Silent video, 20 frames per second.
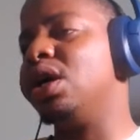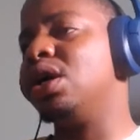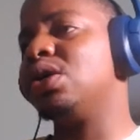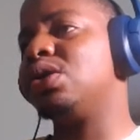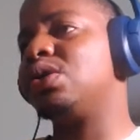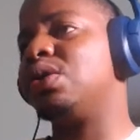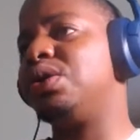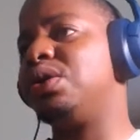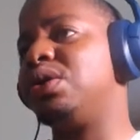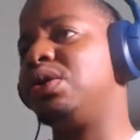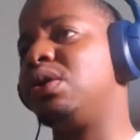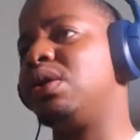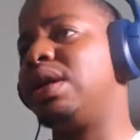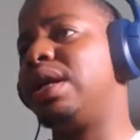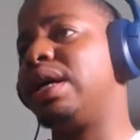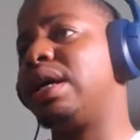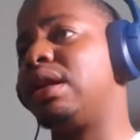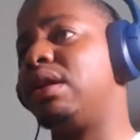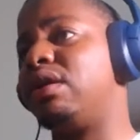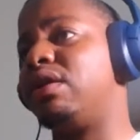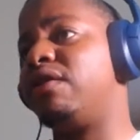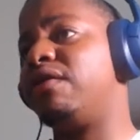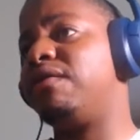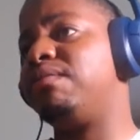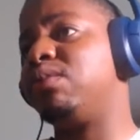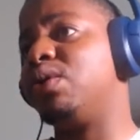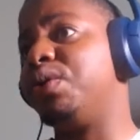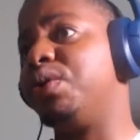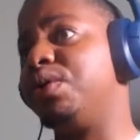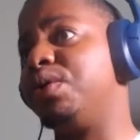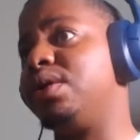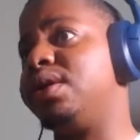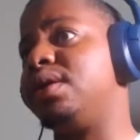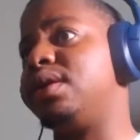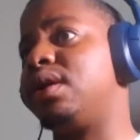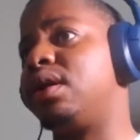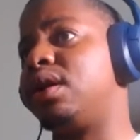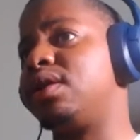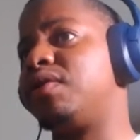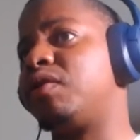So like a lot of good
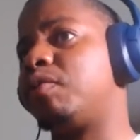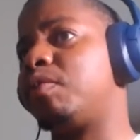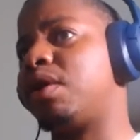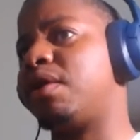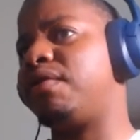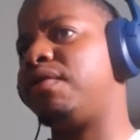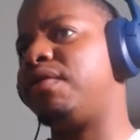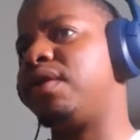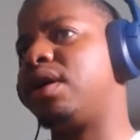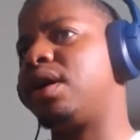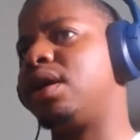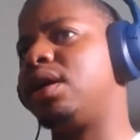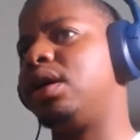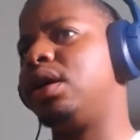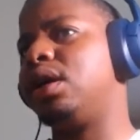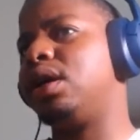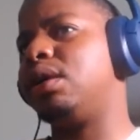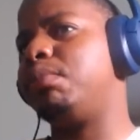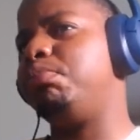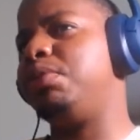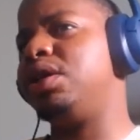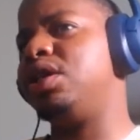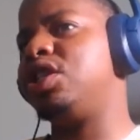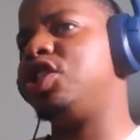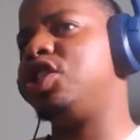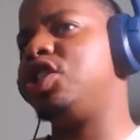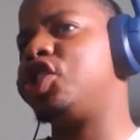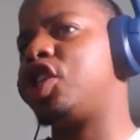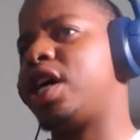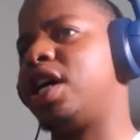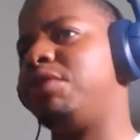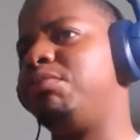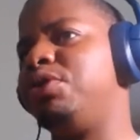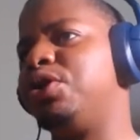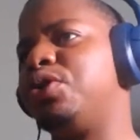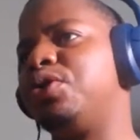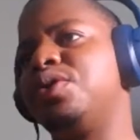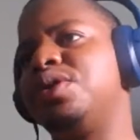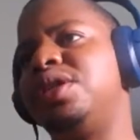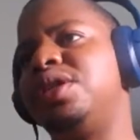designers from Africa, they are a bit shy
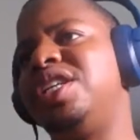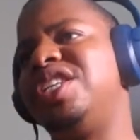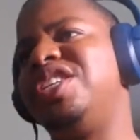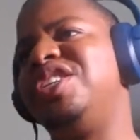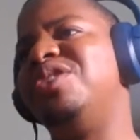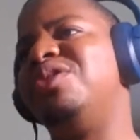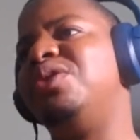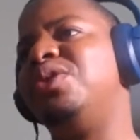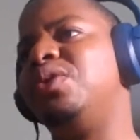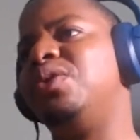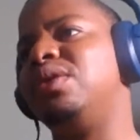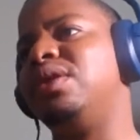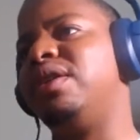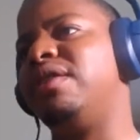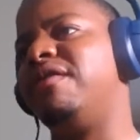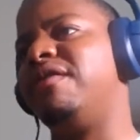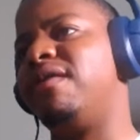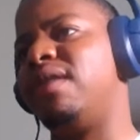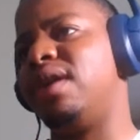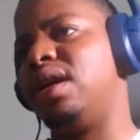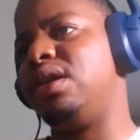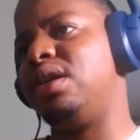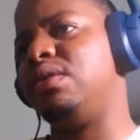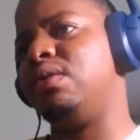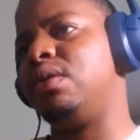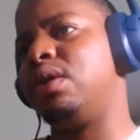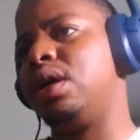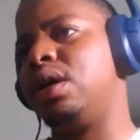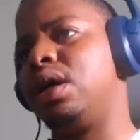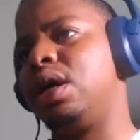because they don't know the value,